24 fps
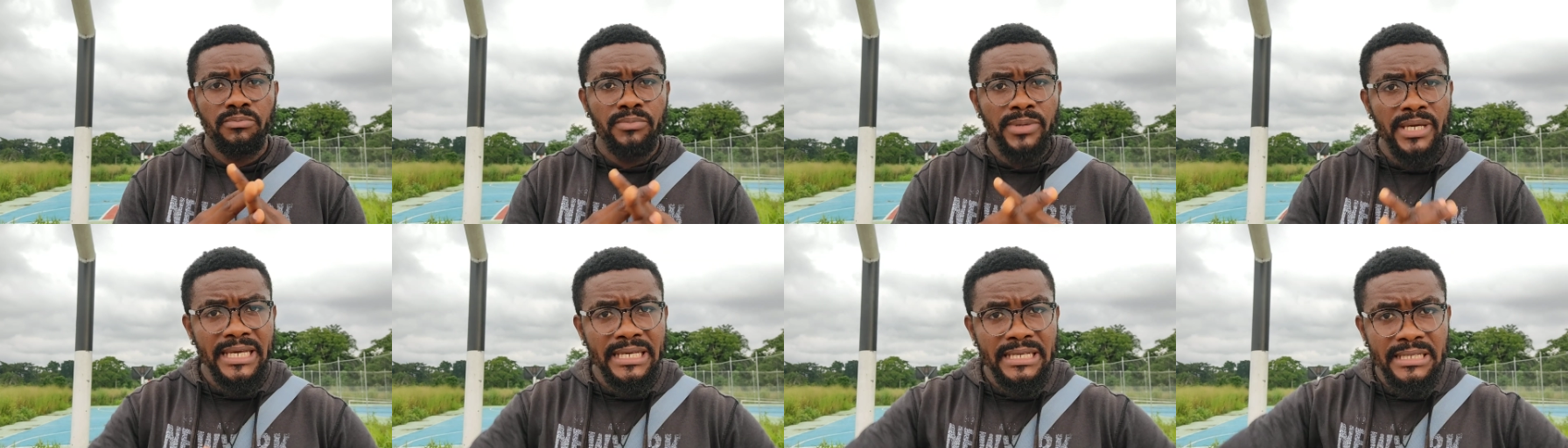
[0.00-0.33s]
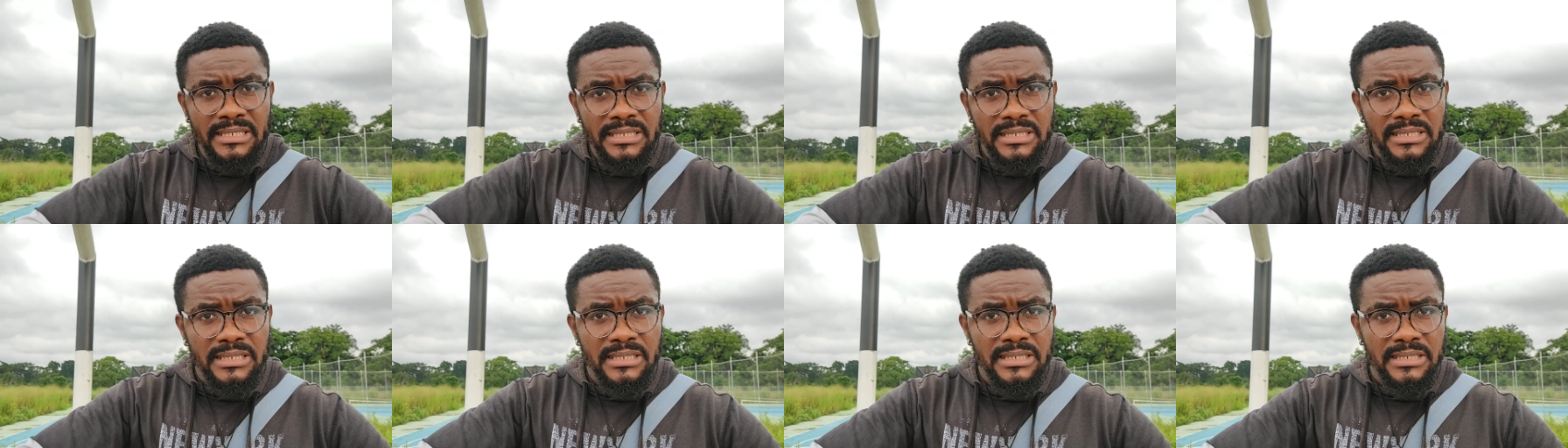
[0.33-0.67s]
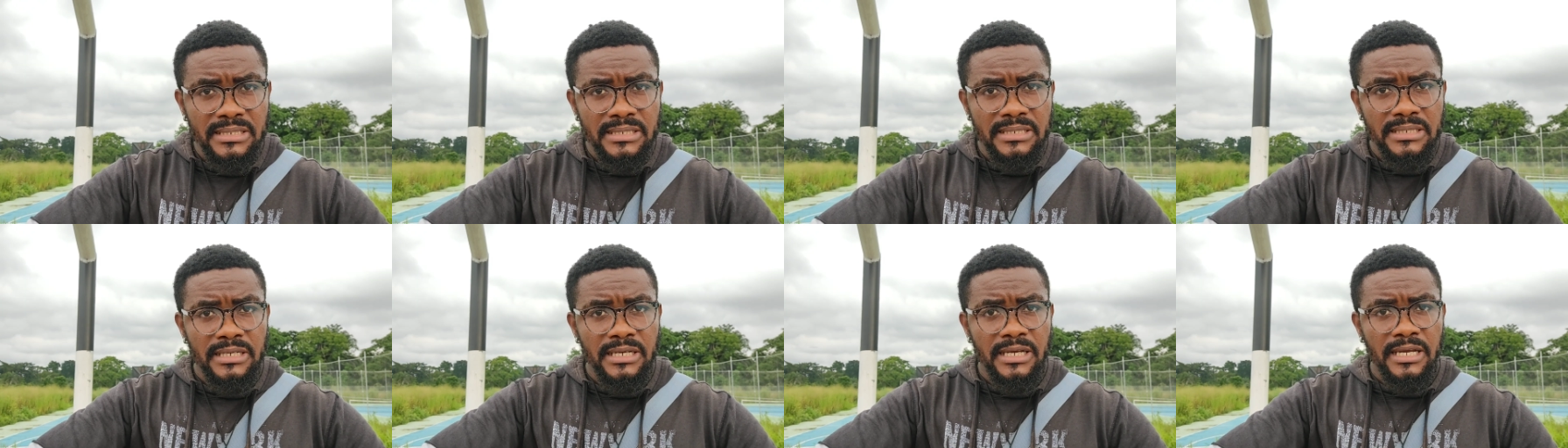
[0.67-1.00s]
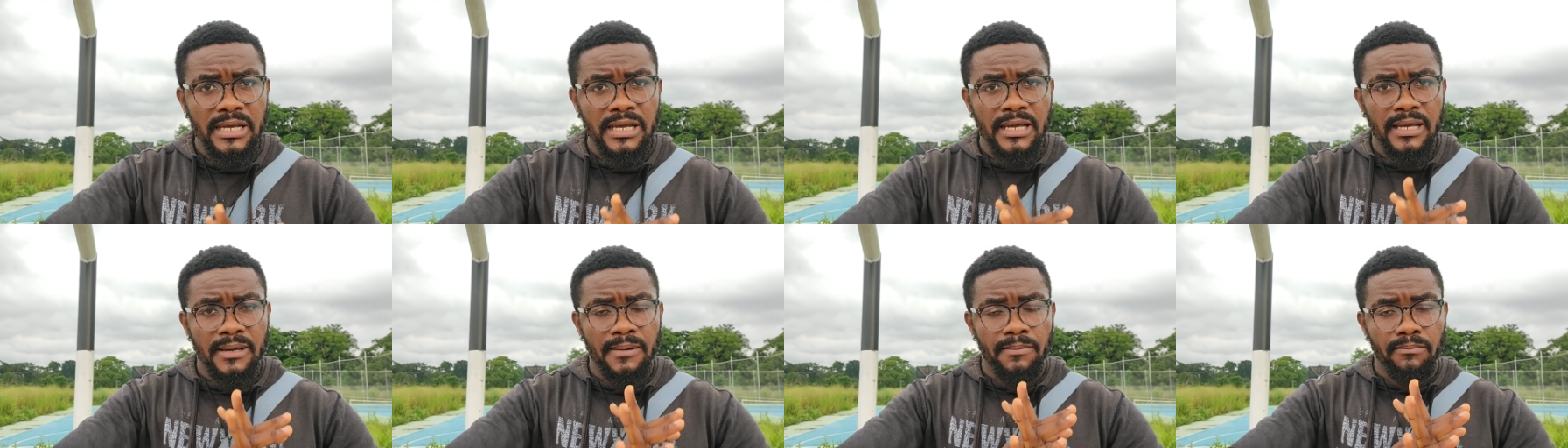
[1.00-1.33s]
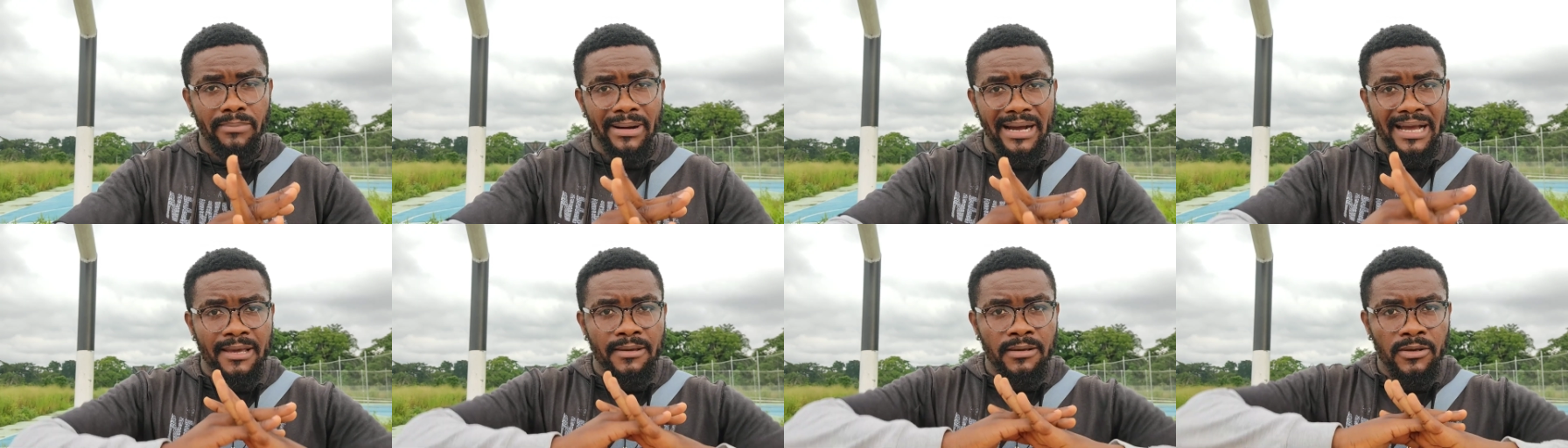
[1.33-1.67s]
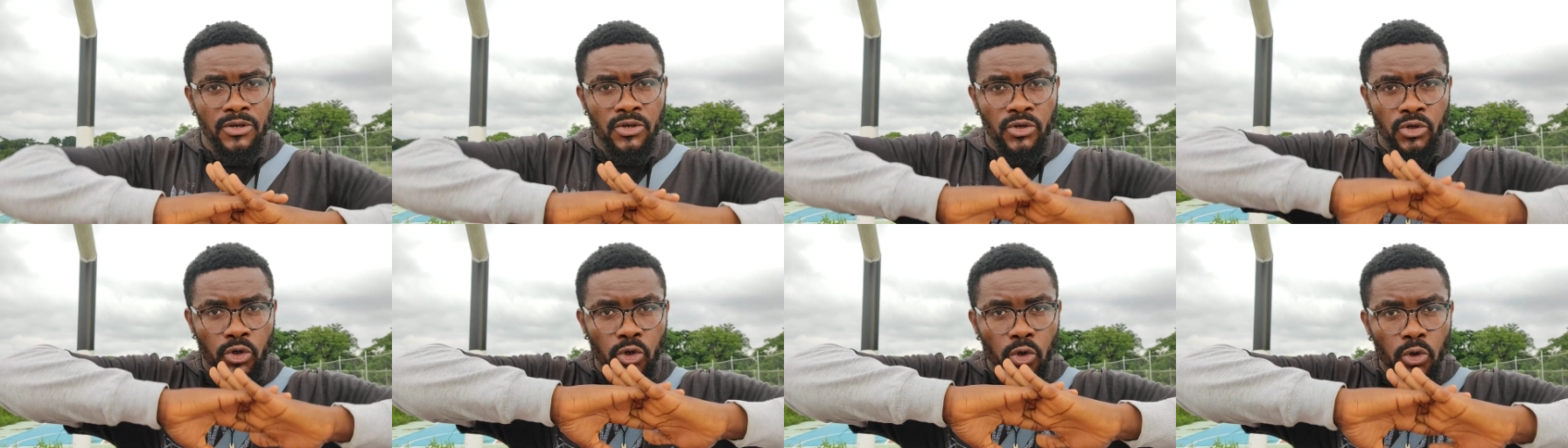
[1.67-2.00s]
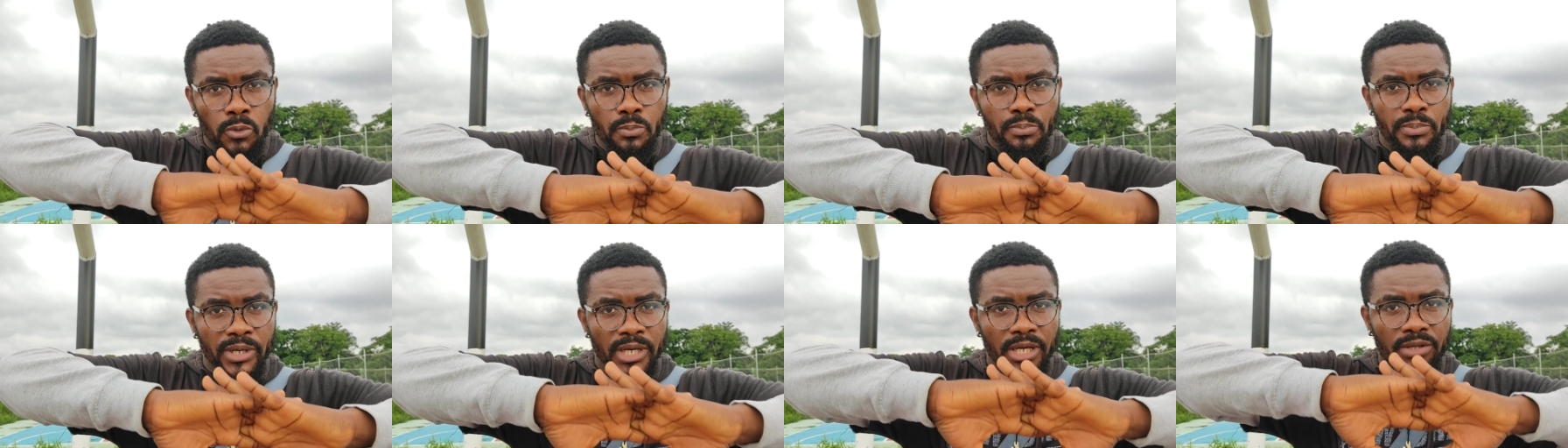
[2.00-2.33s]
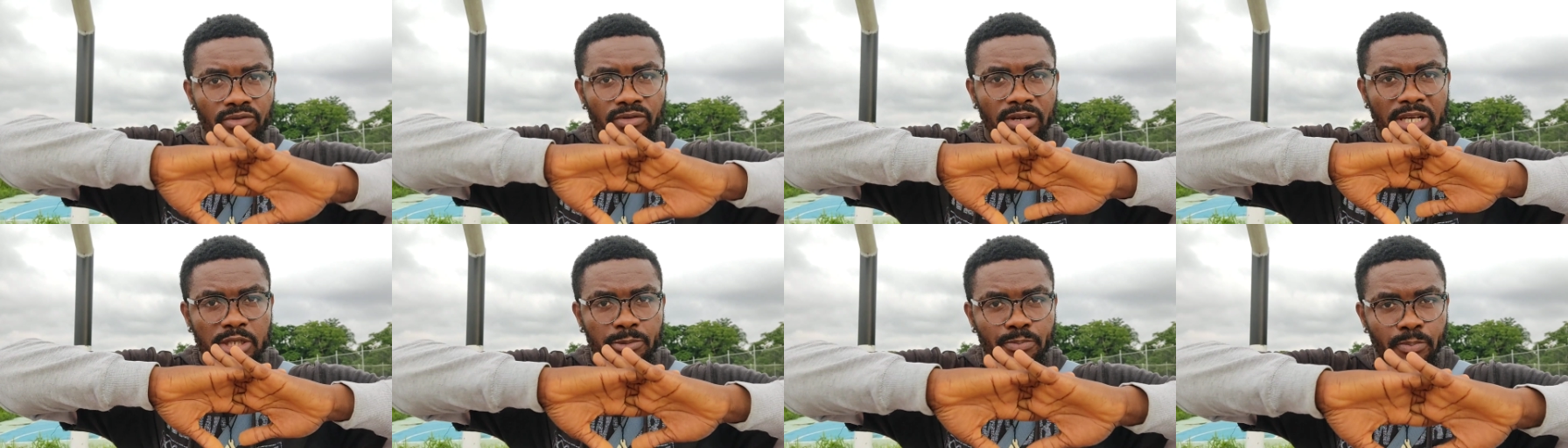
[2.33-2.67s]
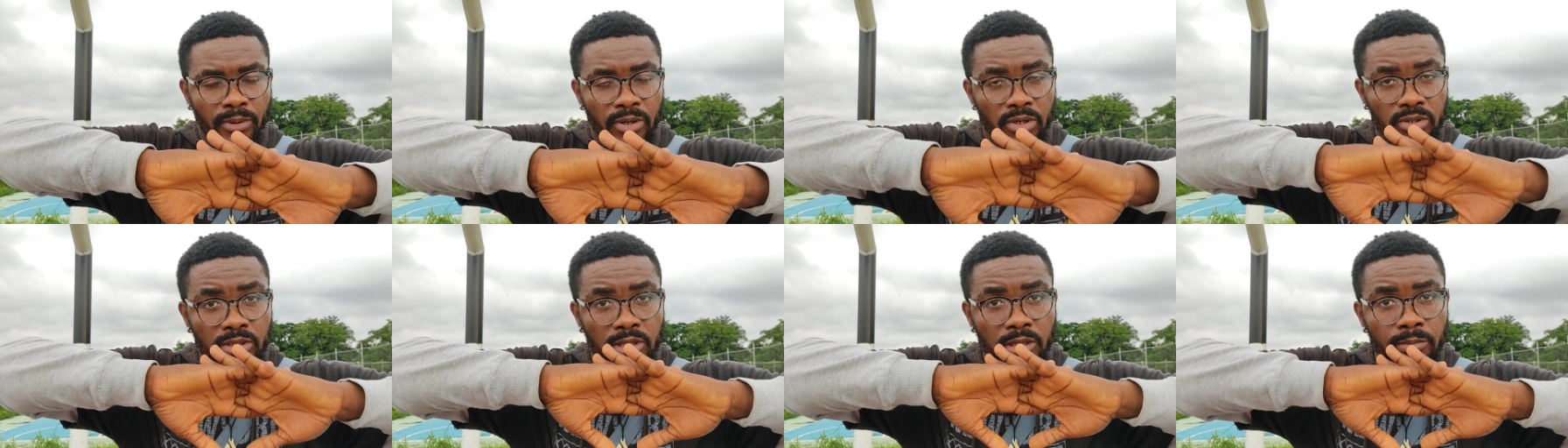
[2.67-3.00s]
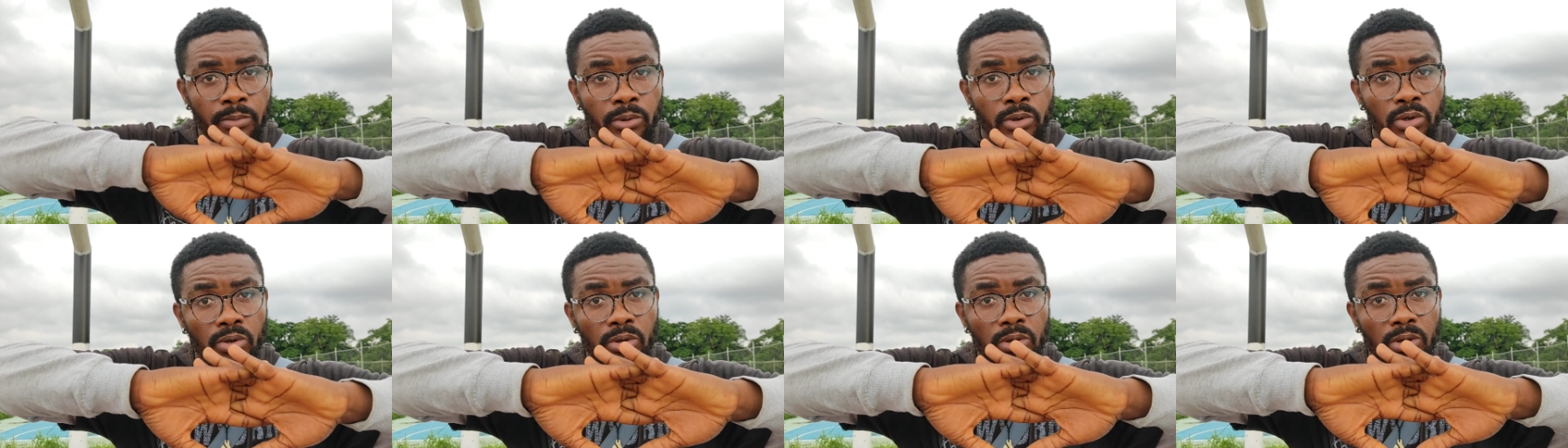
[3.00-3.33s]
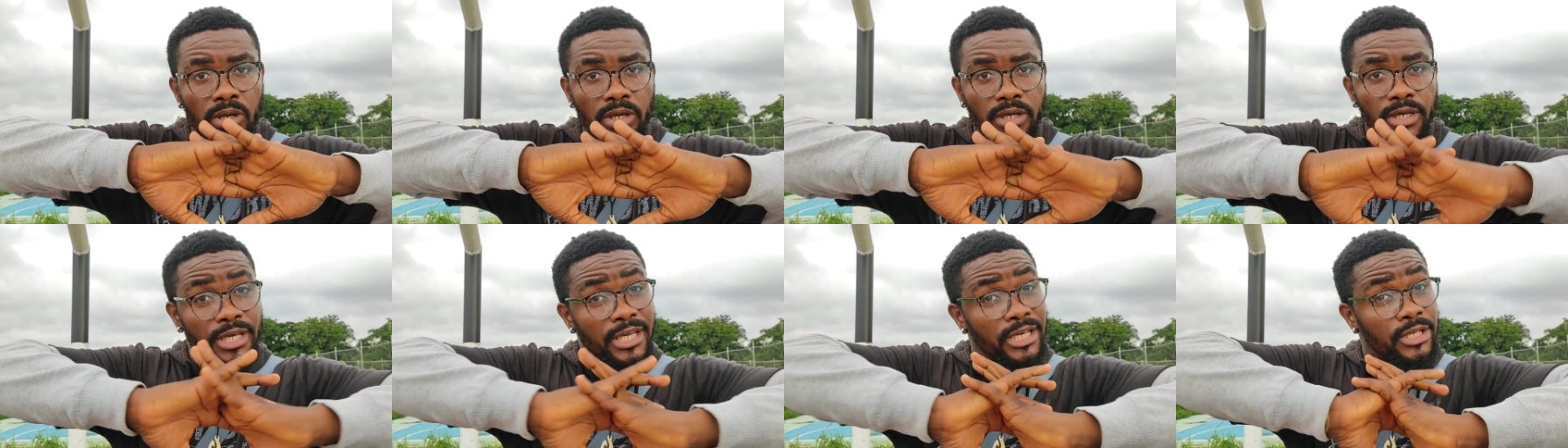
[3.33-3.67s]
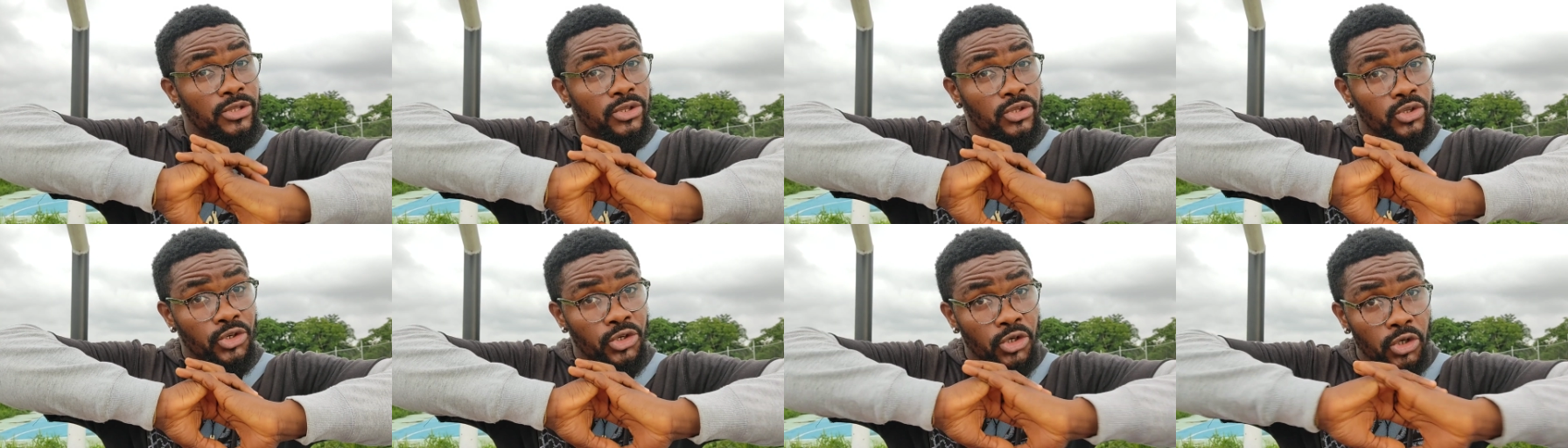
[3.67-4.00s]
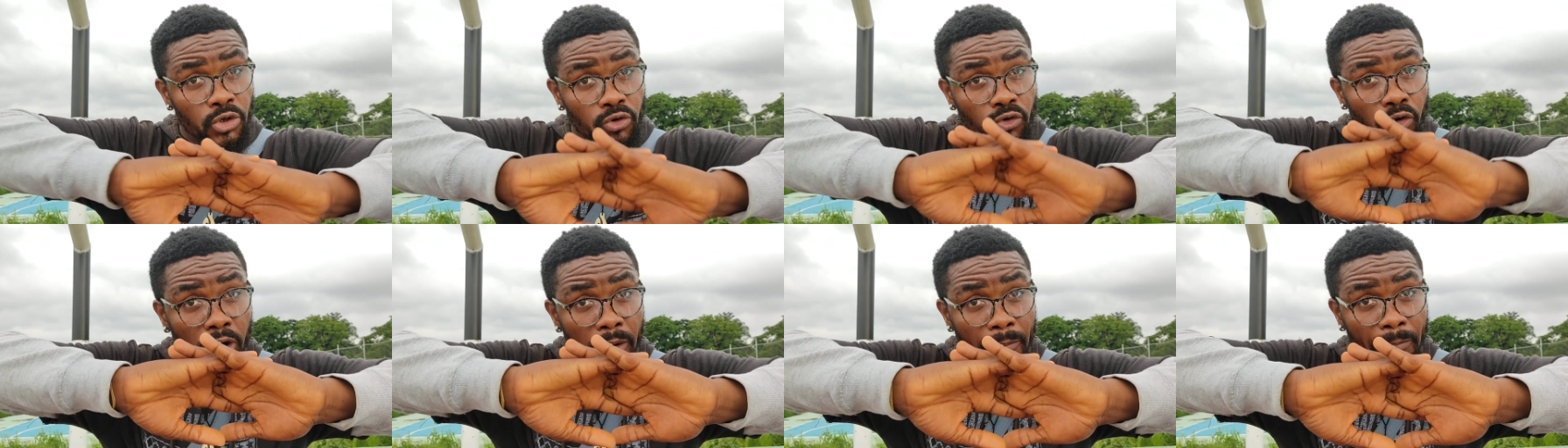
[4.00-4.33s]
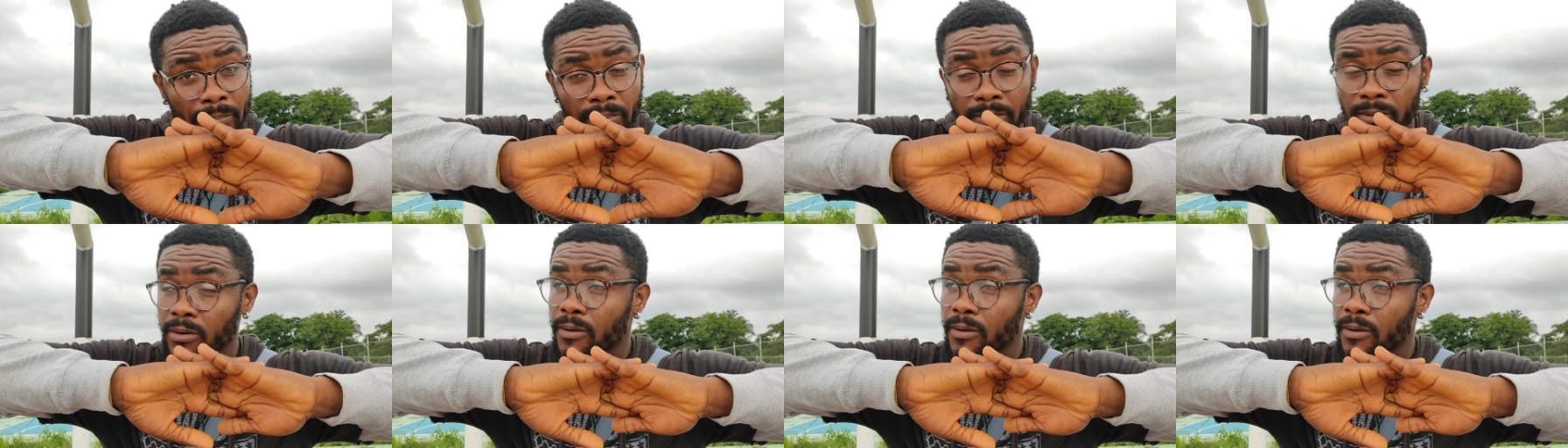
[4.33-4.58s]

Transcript: means by you being responsible in Europe